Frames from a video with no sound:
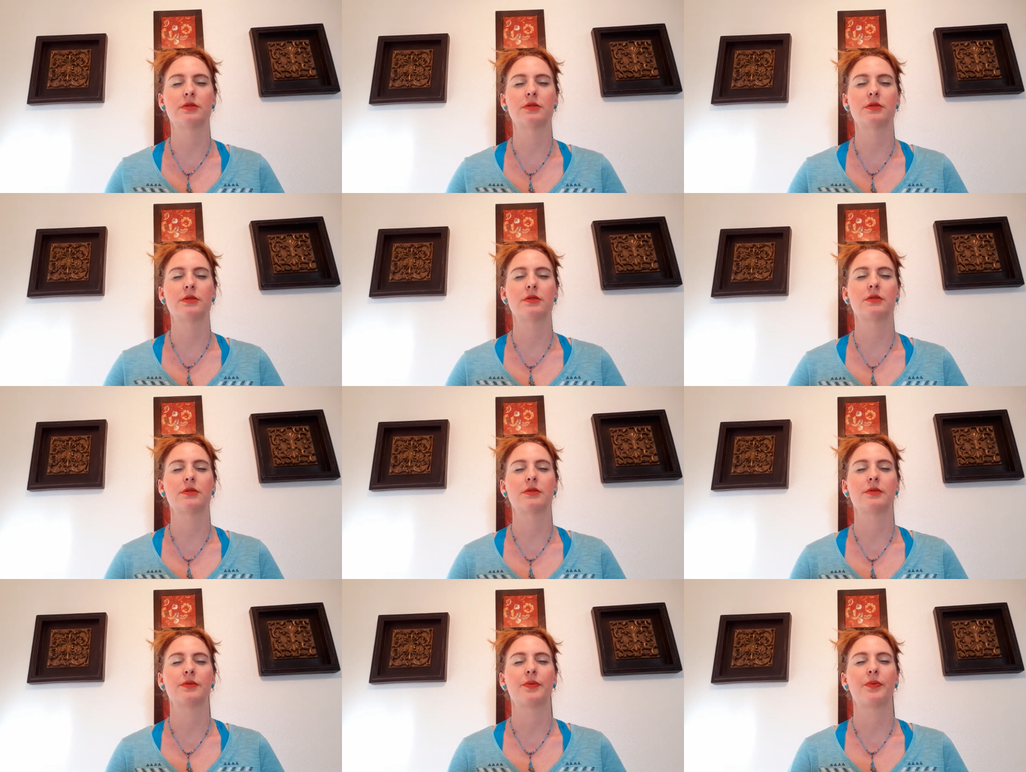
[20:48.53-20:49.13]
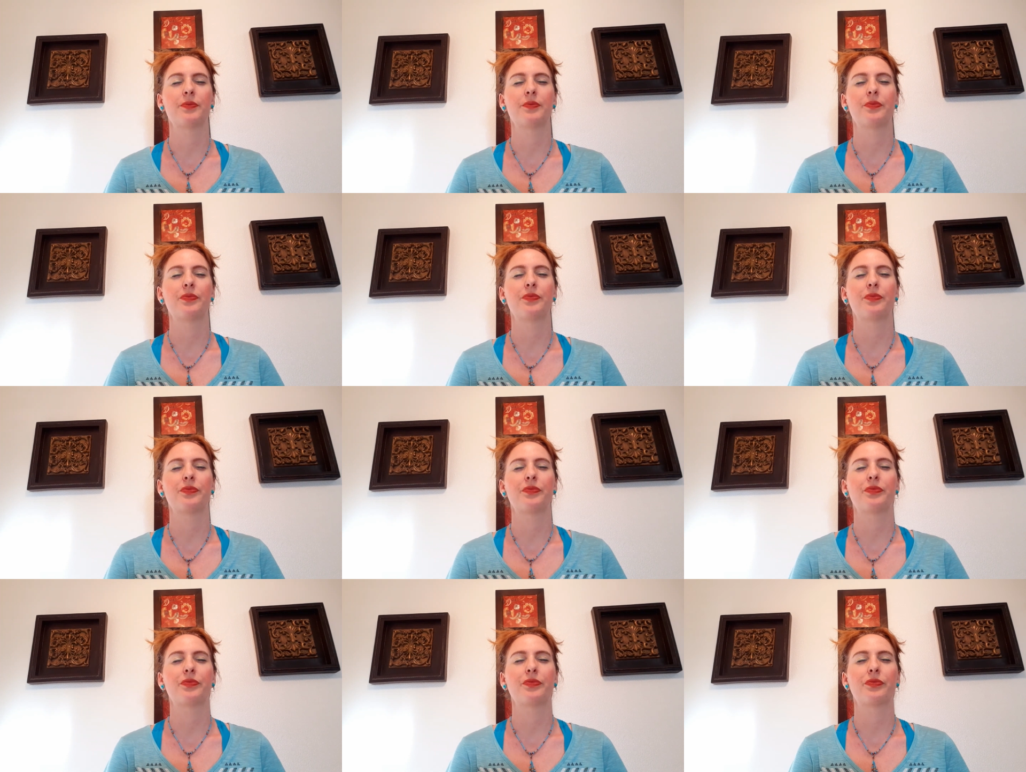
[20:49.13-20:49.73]

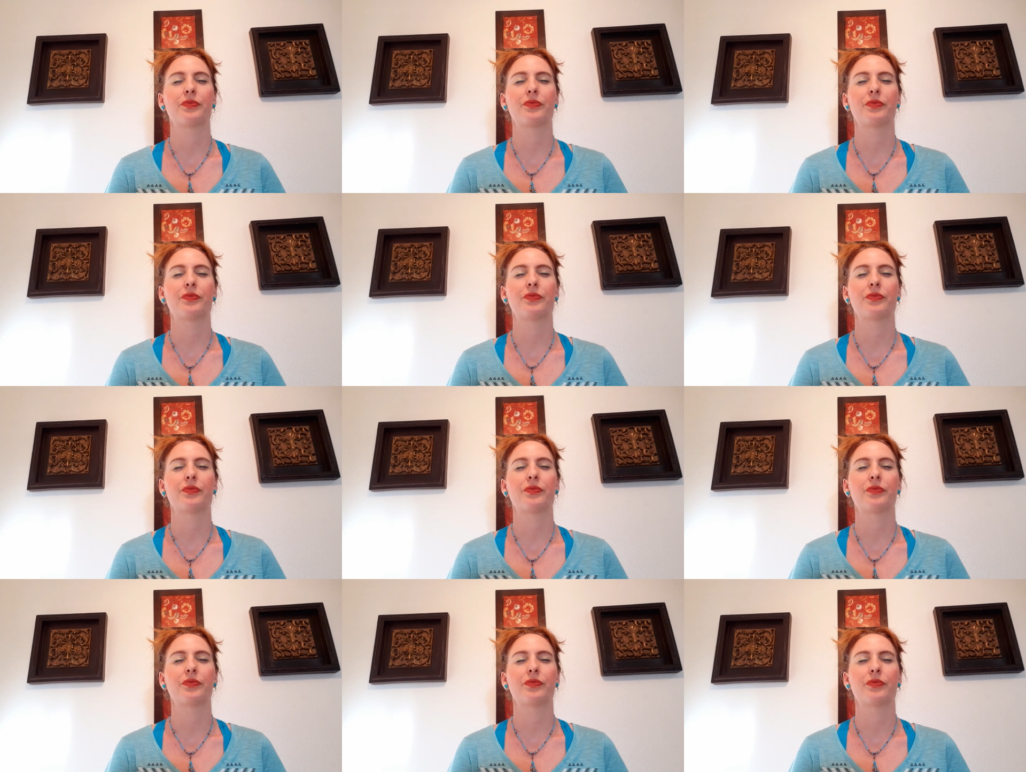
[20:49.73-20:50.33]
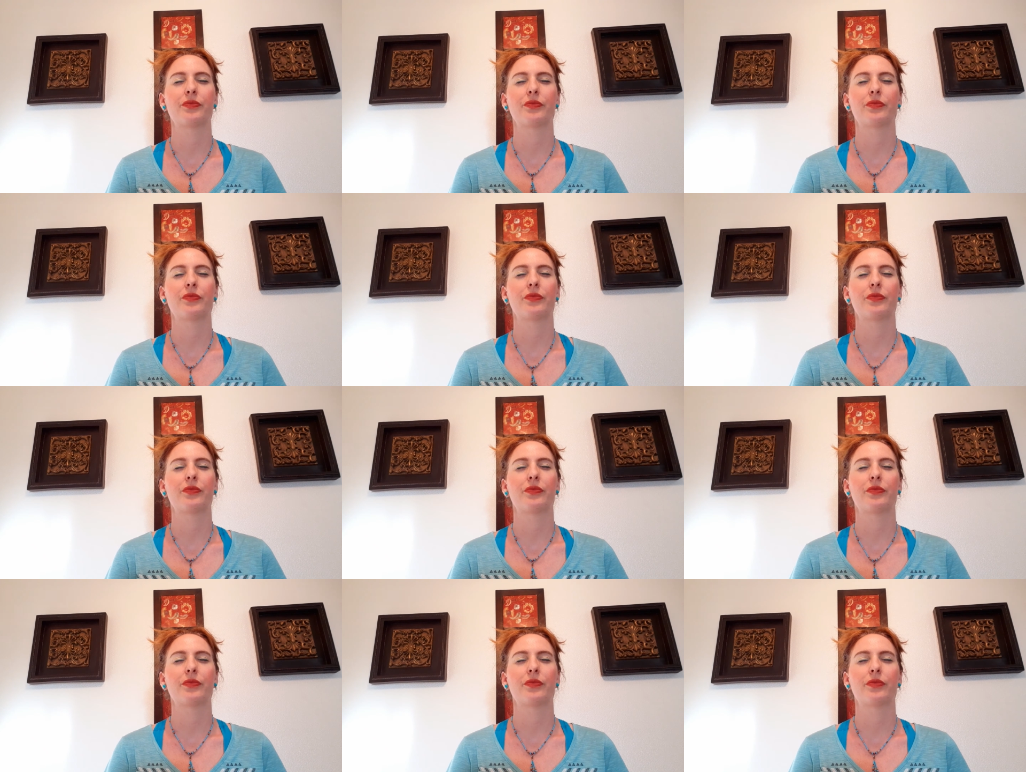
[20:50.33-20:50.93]

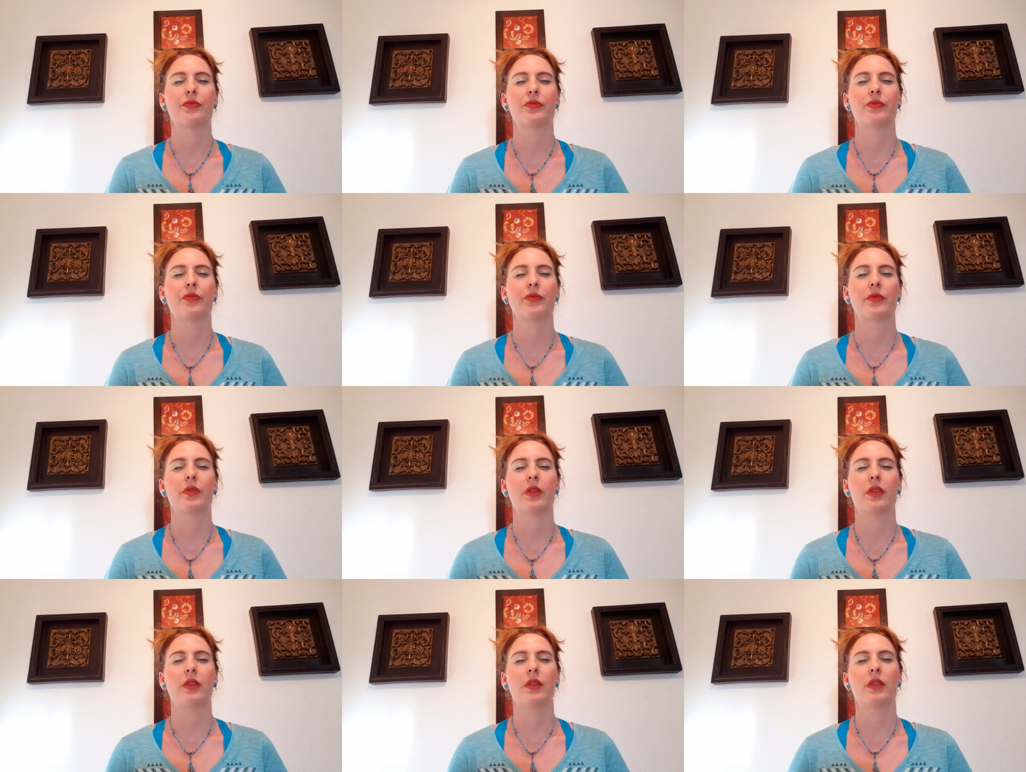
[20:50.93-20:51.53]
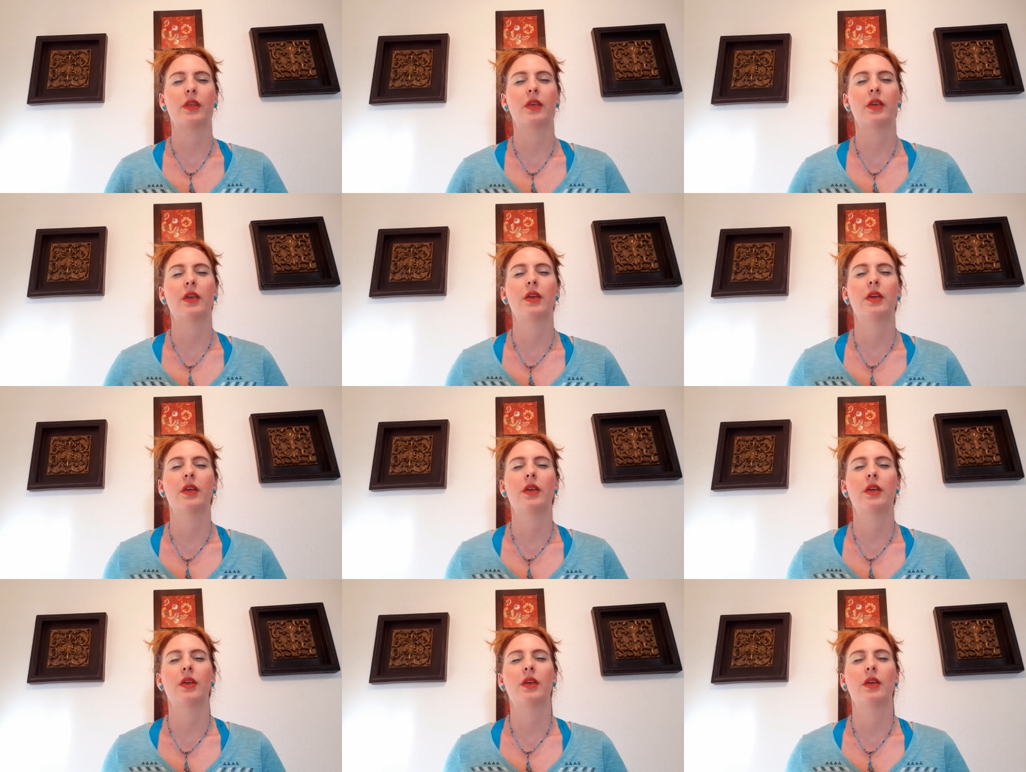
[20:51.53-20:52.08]
[no speech]